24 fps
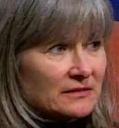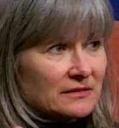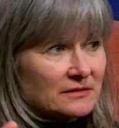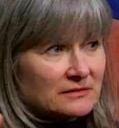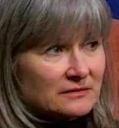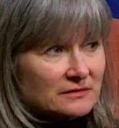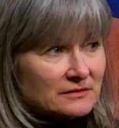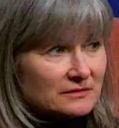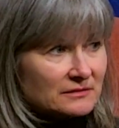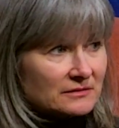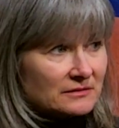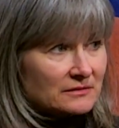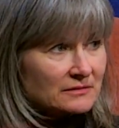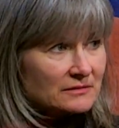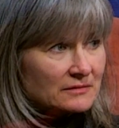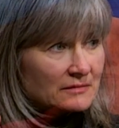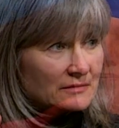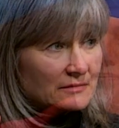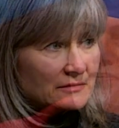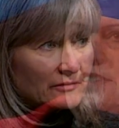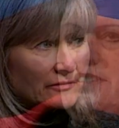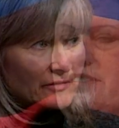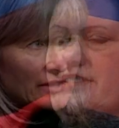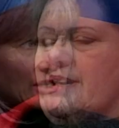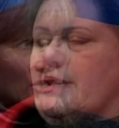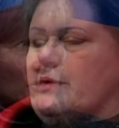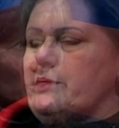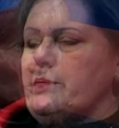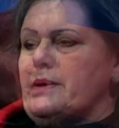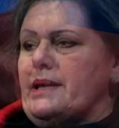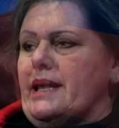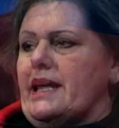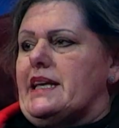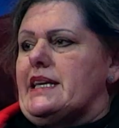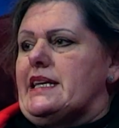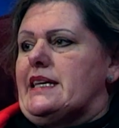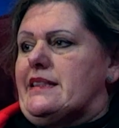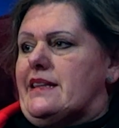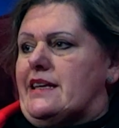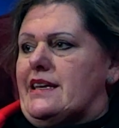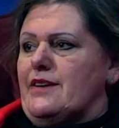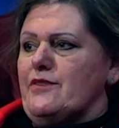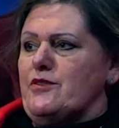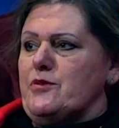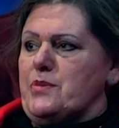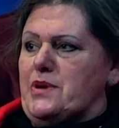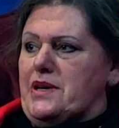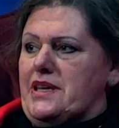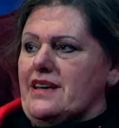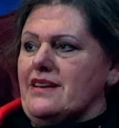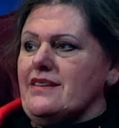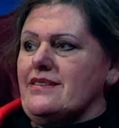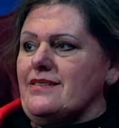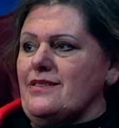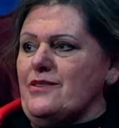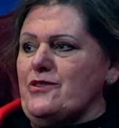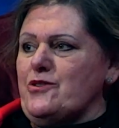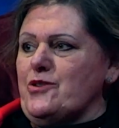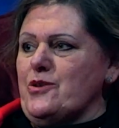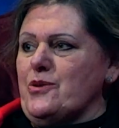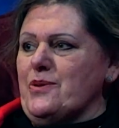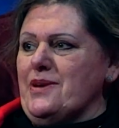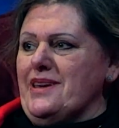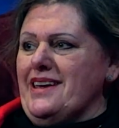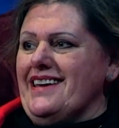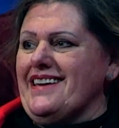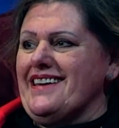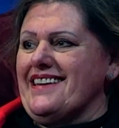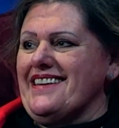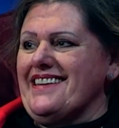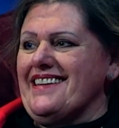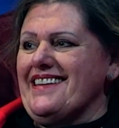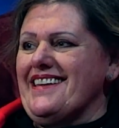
Yeah, the same planning that everybody else is doing.